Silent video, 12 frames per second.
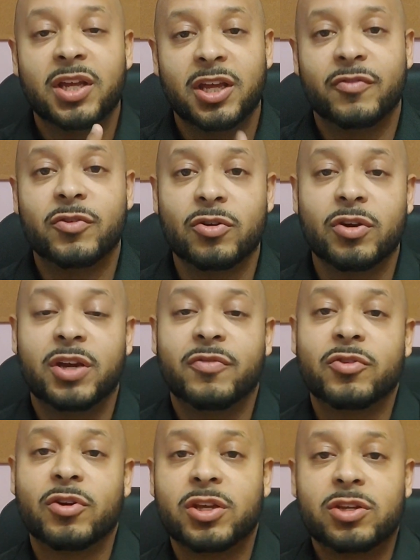If you
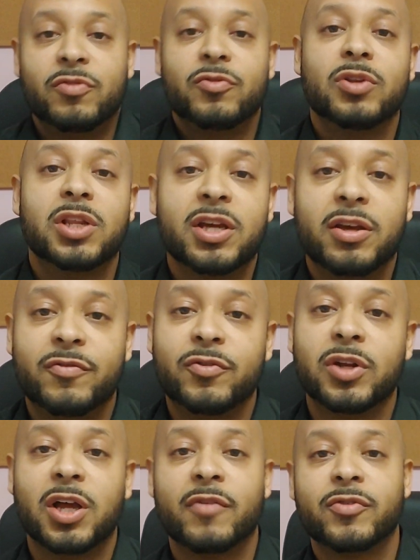if you're in, if you live if you
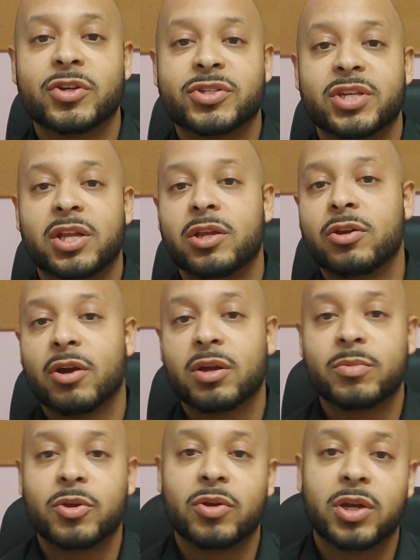love your city, your
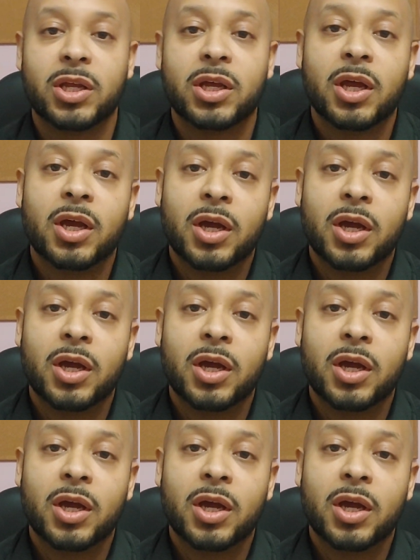community,